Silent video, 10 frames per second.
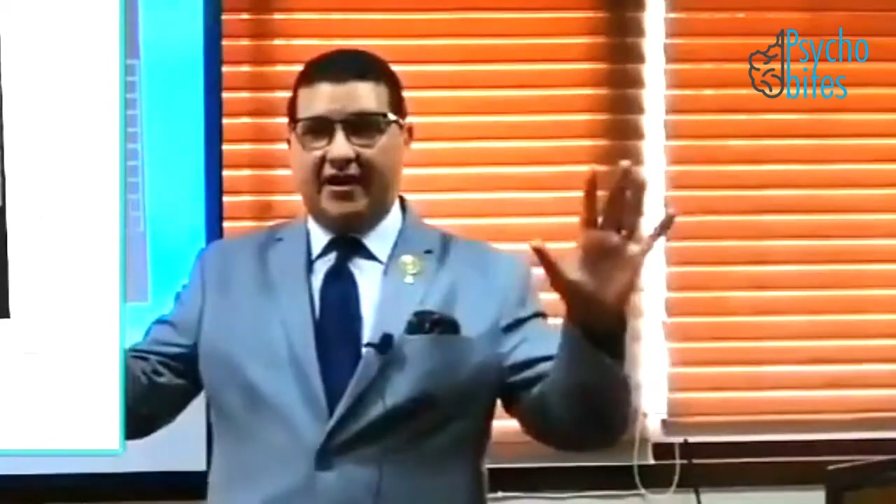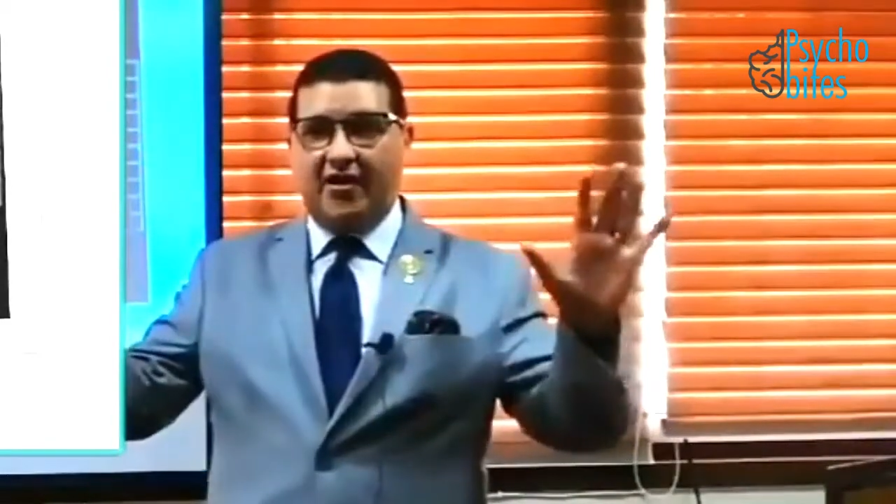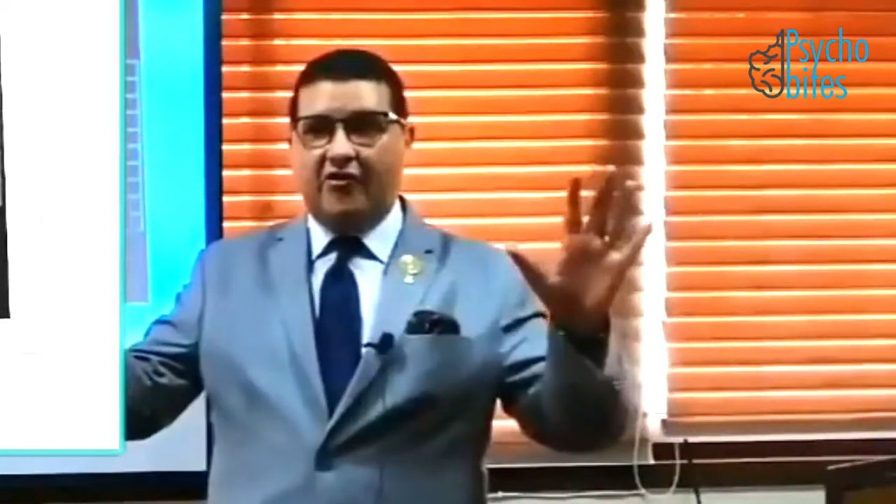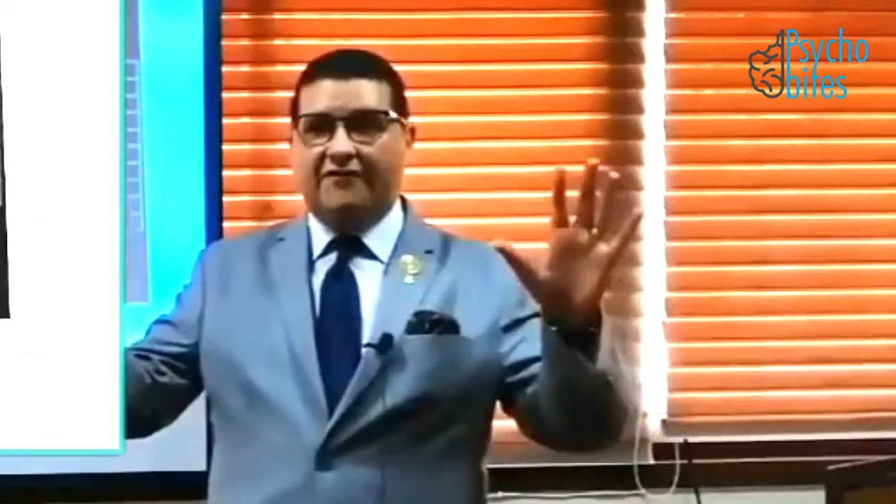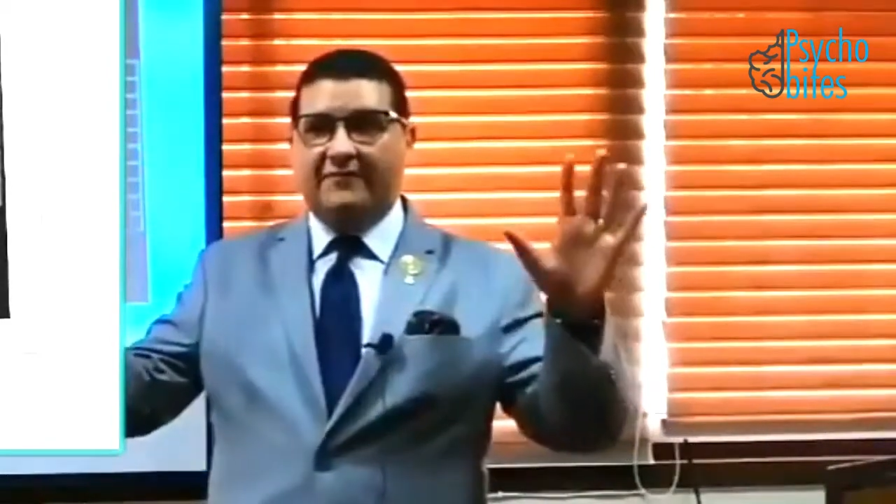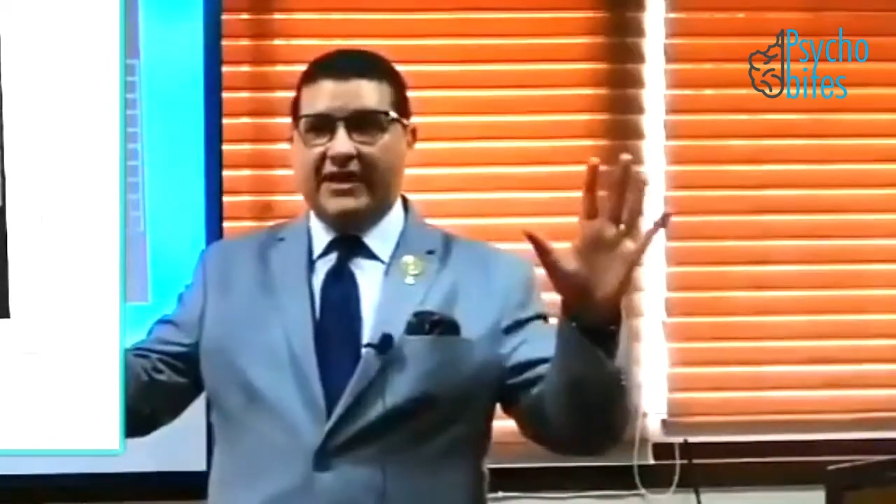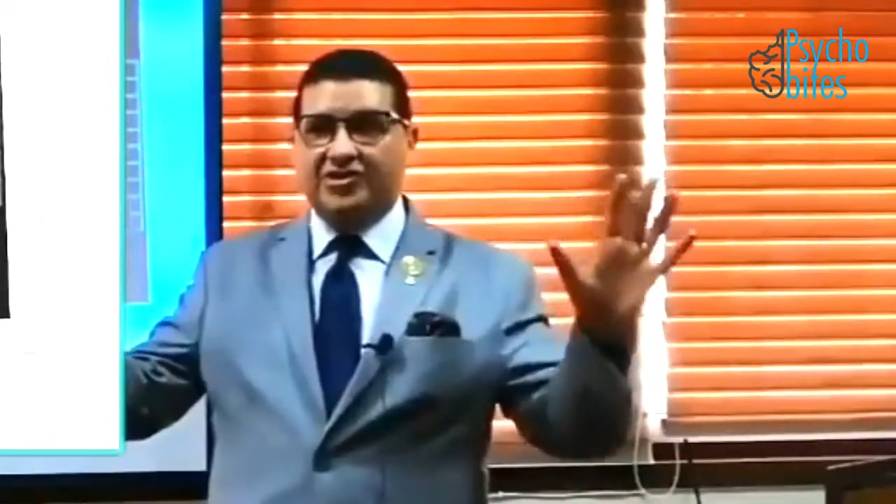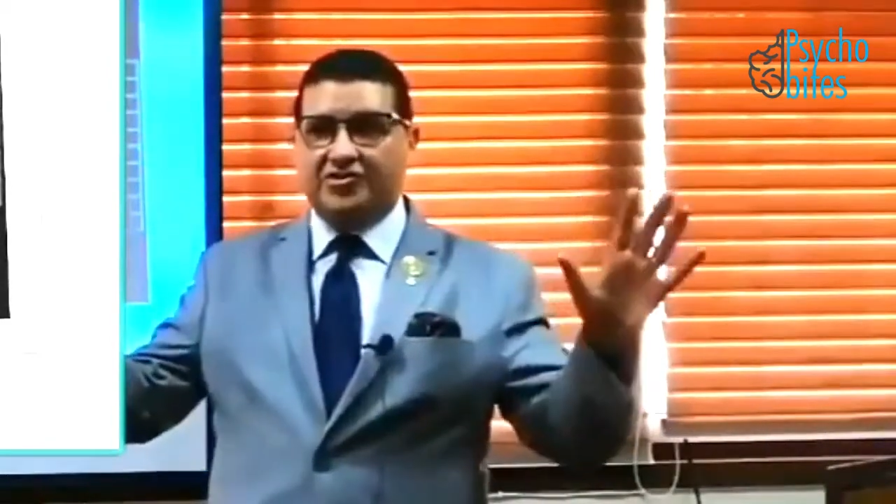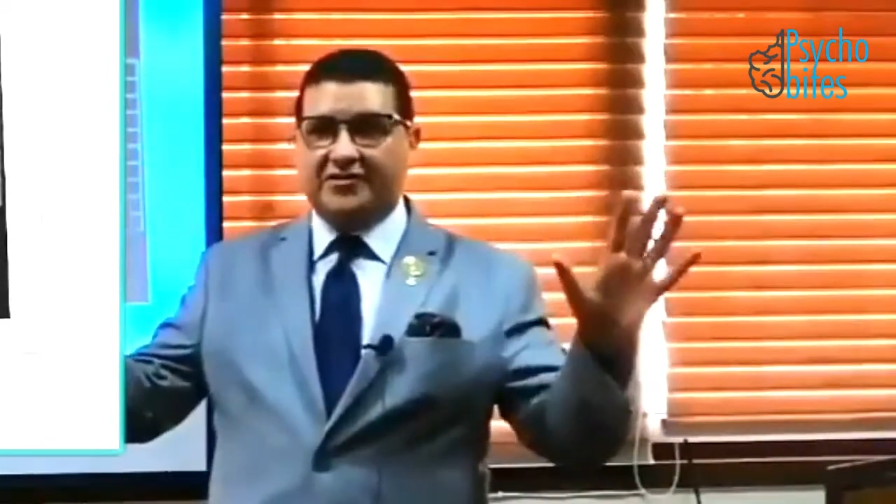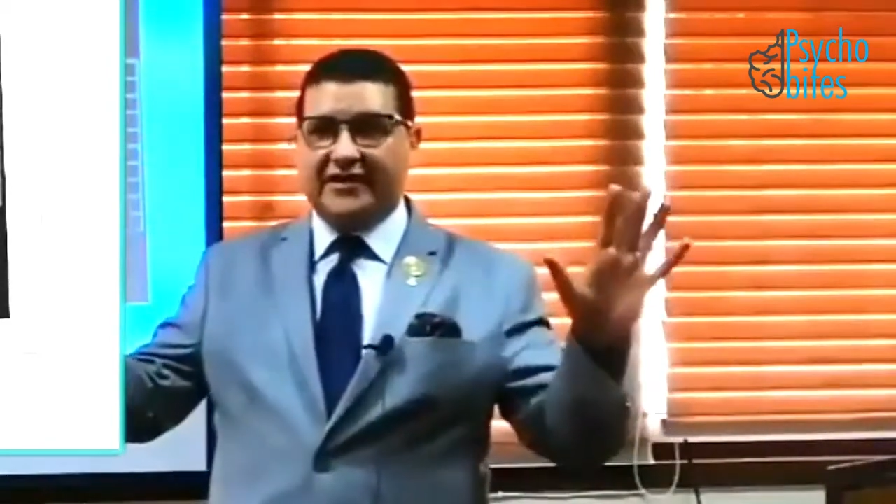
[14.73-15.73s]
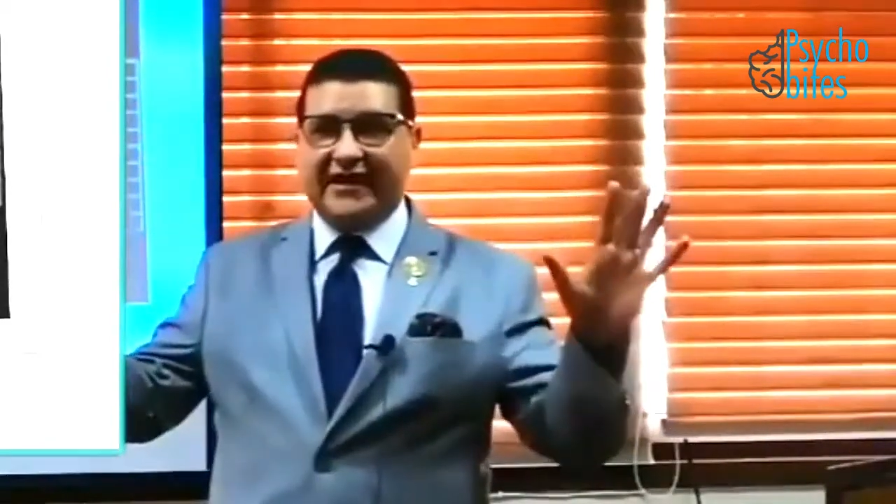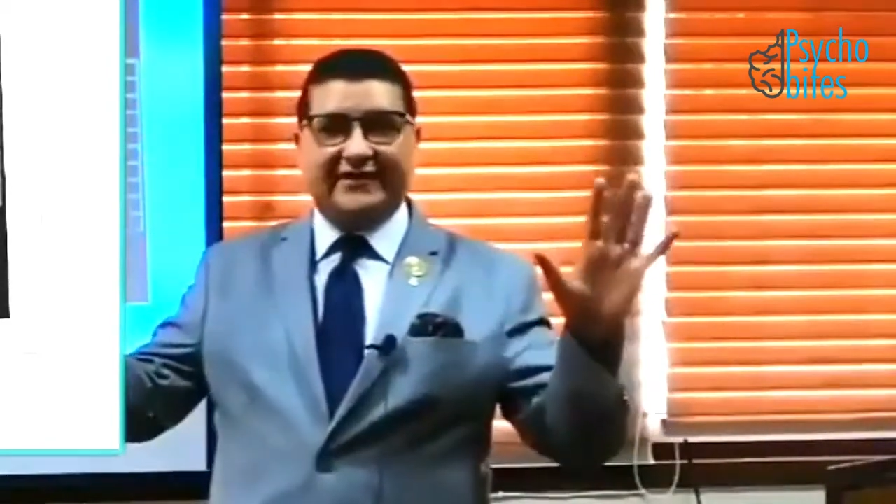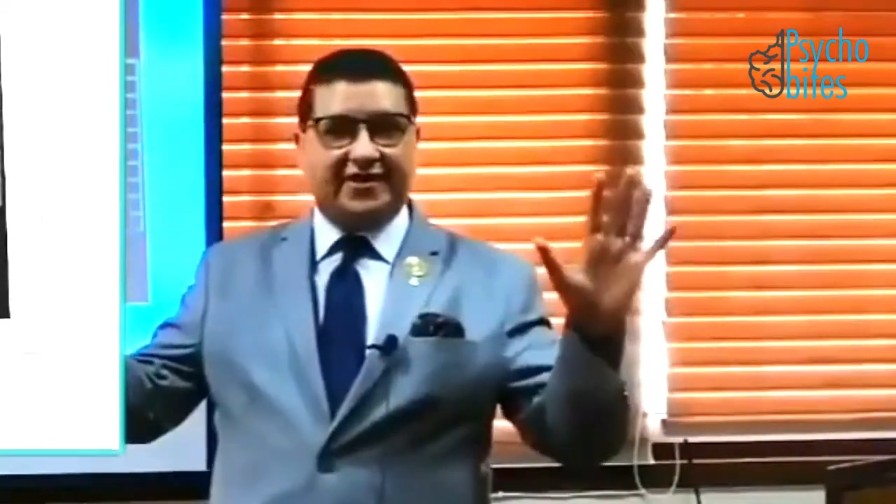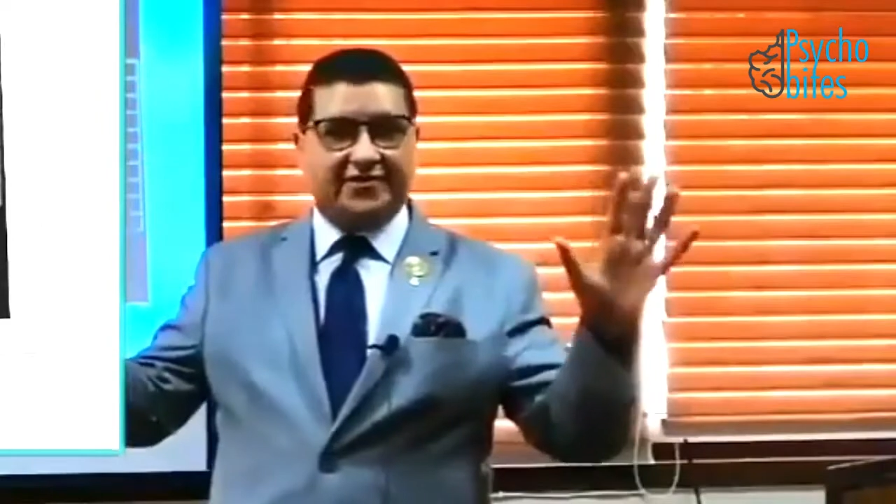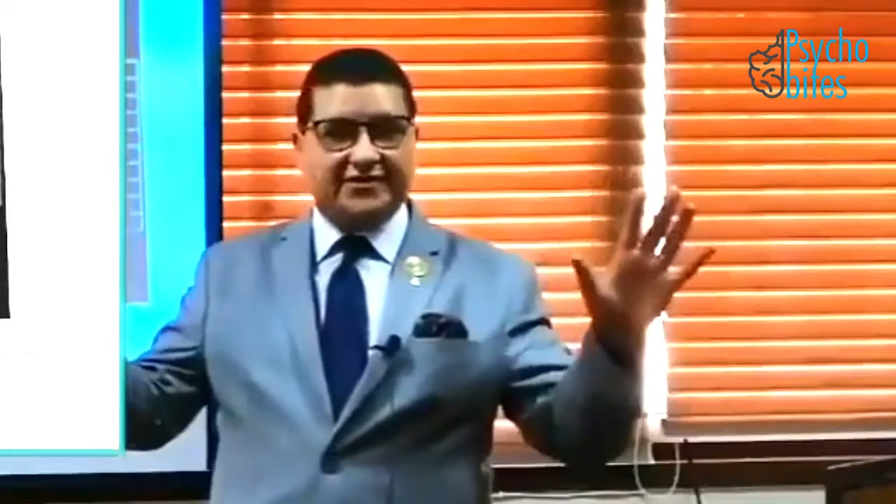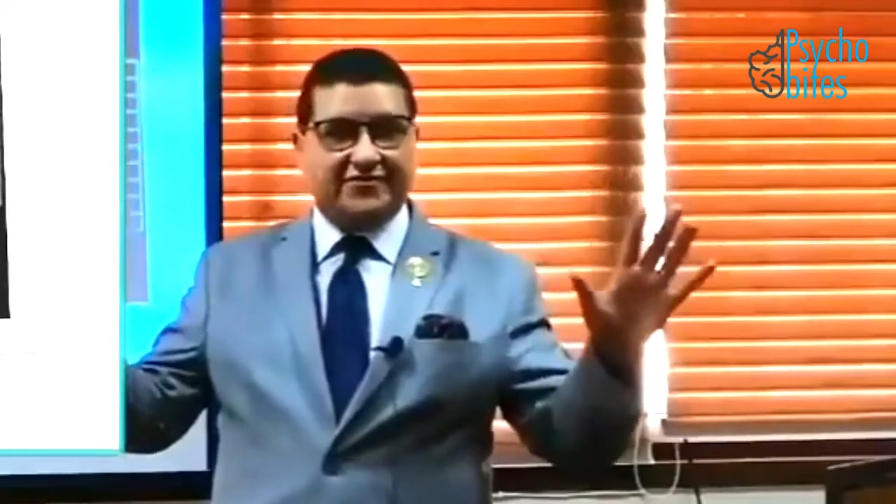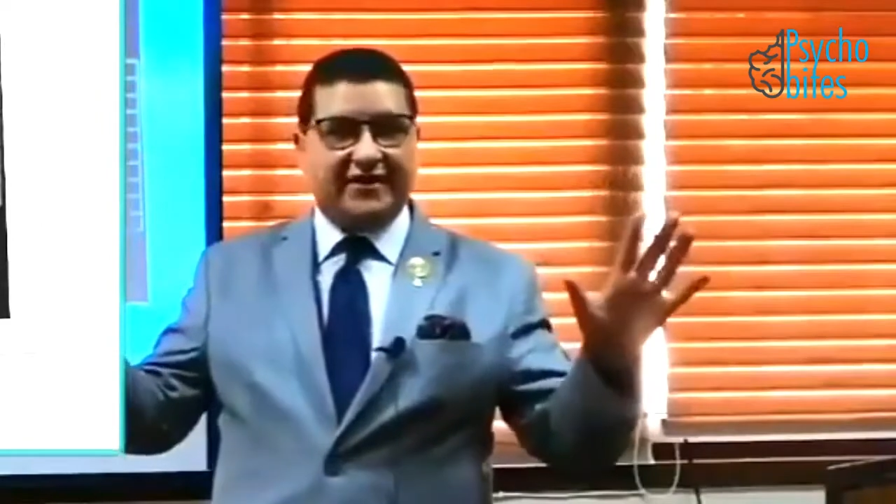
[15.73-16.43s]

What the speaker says: of major categories.